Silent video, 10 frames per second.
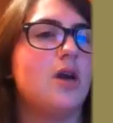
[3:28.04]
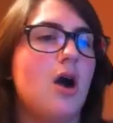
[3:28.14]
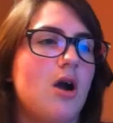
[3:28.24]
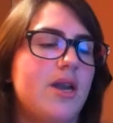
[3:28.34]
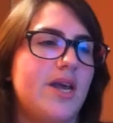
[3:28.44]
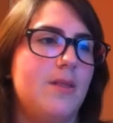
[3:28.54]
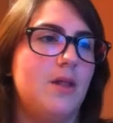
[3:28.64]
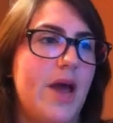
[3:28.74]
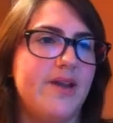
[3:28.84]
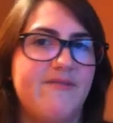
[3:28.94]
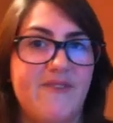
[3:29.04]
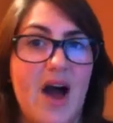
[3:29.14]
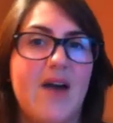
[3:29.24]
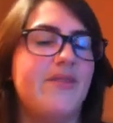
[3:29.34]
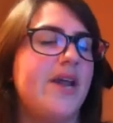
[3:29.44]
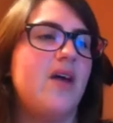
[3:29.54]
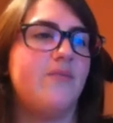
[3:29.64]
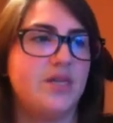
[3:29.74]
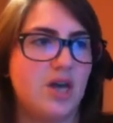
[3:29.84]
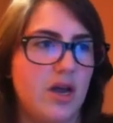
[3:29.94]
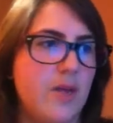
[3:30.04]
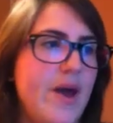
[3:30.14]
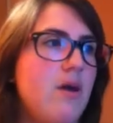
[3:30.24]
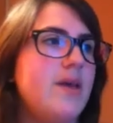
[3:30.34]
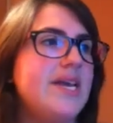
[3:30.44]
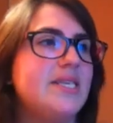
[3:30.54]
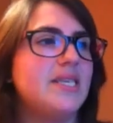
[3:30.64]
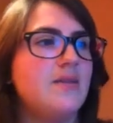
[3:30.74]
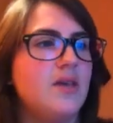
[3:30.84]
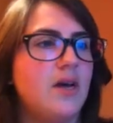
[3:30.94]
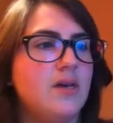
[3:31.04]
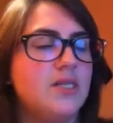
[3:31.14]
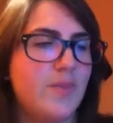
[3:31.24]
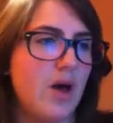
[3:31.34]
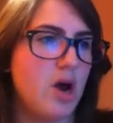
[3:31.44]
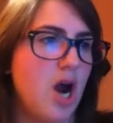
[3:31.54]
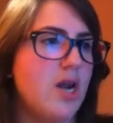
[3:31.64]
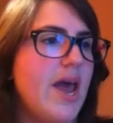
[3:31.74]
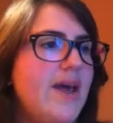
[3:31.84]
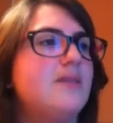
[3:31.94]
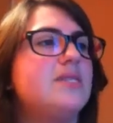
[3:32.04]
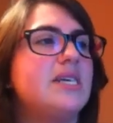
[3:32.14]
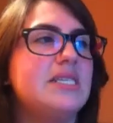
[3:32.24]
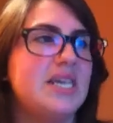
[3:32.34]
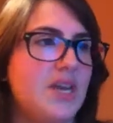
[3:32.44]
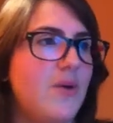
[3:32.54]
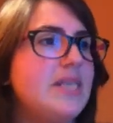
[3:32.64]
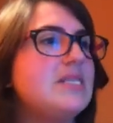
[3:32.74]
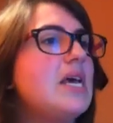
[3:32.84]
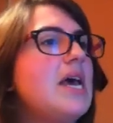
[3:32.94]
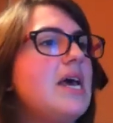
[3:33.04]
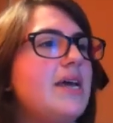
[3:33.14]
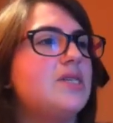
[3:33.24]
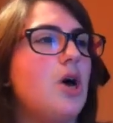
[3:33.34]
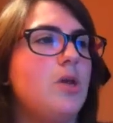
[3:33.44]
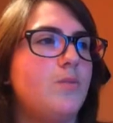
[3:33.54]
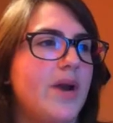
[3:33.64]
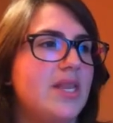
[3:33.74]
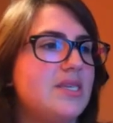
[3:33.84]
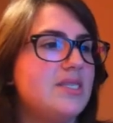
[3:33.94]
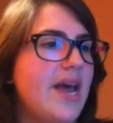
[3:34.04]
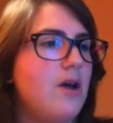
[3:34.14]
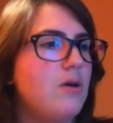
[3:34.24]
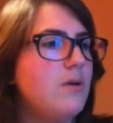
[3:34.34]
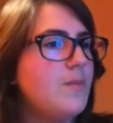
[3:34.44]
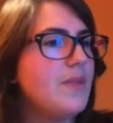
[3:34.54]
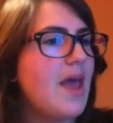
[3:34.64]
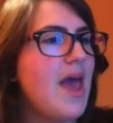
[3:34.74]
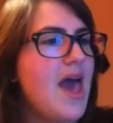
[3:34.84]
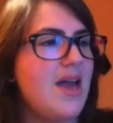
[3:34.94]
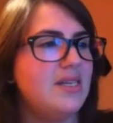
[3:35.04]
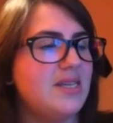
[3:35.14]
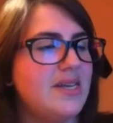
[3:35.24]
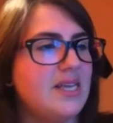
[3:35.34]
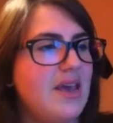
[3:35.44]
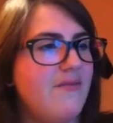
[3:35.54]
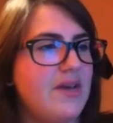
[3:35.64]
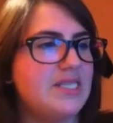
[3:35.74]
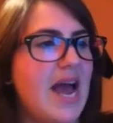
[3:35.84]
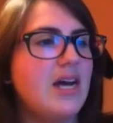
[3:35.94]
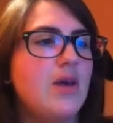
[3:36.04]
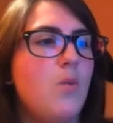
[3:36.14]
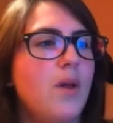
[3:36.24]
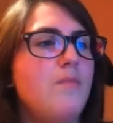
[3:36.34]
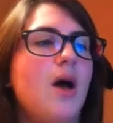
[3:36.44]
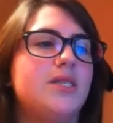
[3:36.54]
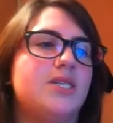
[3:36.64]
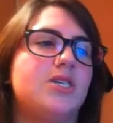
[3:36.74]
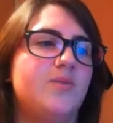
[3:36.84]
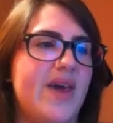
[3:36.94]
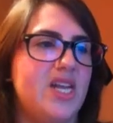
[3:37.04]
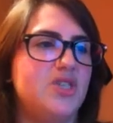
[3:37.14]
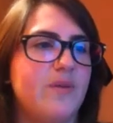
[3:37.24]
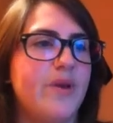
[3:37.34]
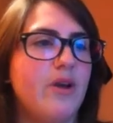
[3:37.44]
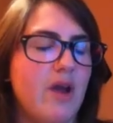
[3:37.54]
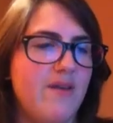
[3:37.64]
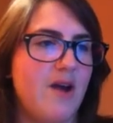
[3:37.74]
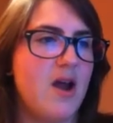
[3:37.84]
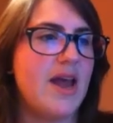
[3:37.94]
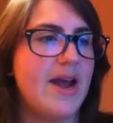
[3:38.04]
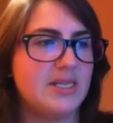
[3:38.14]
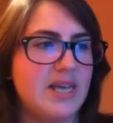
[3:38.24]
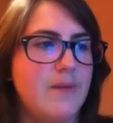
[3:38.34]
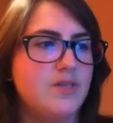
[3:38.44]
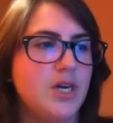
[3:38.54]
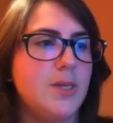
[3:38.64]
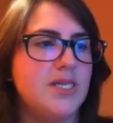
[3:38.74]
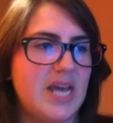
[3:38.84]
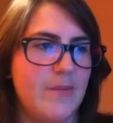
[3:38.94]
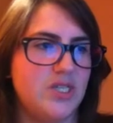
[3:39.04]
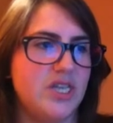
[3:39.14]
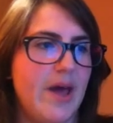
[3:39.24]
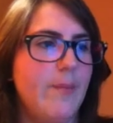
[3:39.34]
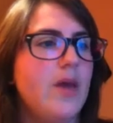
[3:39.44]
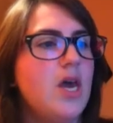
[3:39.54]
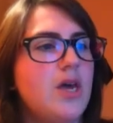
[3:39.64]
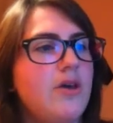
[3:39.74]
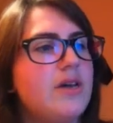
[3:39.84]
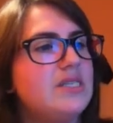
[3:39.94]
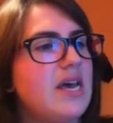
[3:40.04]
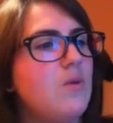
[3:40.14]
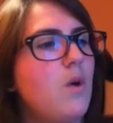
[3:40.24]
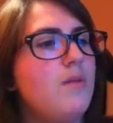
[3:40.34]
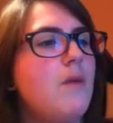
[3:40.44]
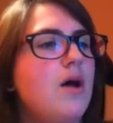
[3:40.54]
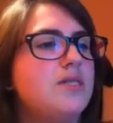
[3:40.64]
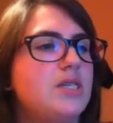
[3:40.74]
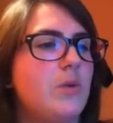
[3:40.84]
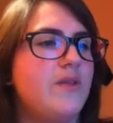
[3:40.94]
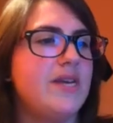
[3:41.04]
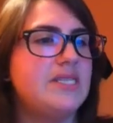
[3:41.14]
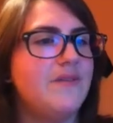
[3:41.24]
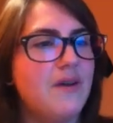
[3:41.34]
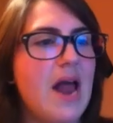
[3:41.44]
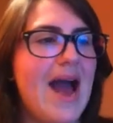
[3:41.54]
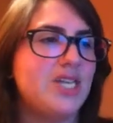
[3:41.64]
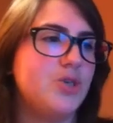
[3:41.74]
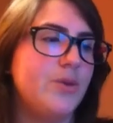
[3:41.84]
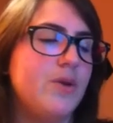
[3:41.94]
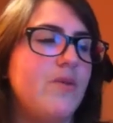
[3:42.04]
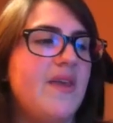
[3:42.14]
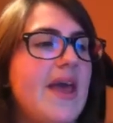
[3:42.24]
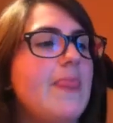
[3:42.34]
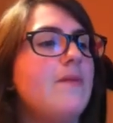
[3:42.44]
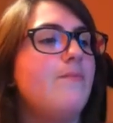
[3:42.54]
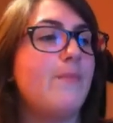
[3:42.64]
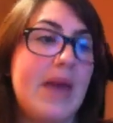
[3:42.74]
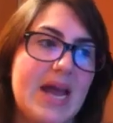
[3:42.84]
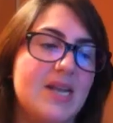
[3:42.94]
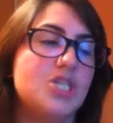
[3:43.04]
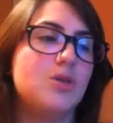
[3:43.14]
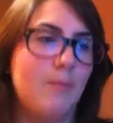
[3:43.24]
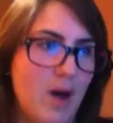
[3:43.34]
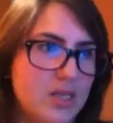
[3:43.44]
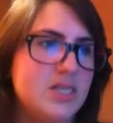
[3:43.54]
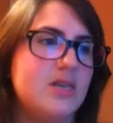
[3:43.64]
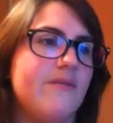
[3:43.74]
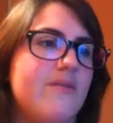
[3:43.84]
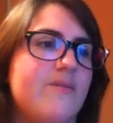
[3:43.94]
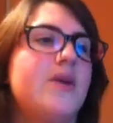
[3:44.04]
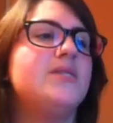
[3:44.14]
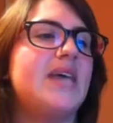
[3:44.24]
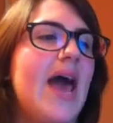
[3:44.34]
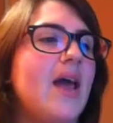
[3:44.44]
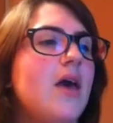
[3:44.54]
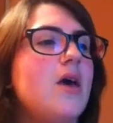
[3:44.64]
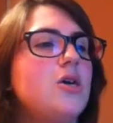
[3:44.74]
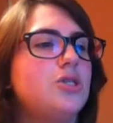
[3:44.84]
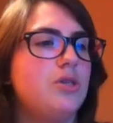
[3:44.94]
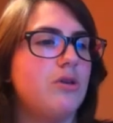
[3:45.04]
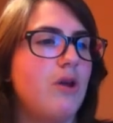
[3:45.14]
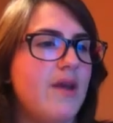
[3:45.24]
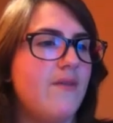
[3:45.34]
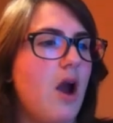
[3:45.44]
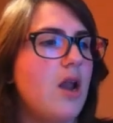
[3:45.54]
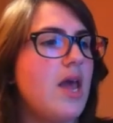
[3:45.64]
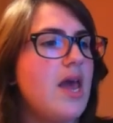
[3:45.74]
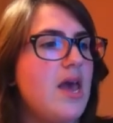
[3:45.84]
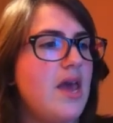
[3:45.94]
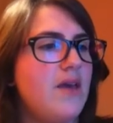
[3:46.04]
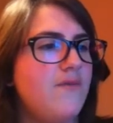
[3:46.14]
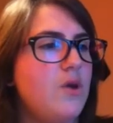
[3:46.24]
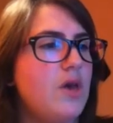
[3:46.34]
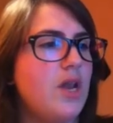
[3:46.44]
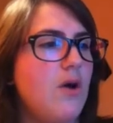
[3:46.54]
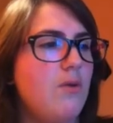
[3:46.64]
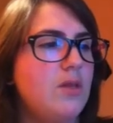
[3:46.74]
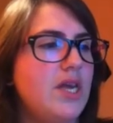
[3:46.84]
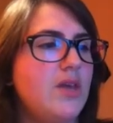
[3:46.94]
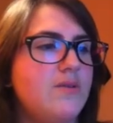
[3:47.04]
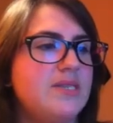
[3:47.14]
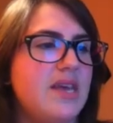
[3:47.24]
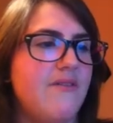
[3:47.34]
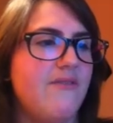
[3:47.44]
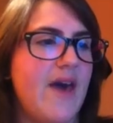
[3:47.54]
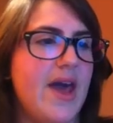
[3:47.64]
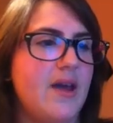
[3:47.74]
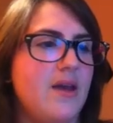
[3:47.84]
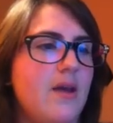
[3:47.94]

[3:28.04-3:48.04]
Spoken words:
card in the line of 5 that I've been talking about is the spell card, and it's continuous. It's called Break the Cycle, and it says, if exactly one monster is banished from your graveyard except during the damage step, you can send one monster with a different attribute than the banished monster from your deck to the graveyard. If you can only use the effect,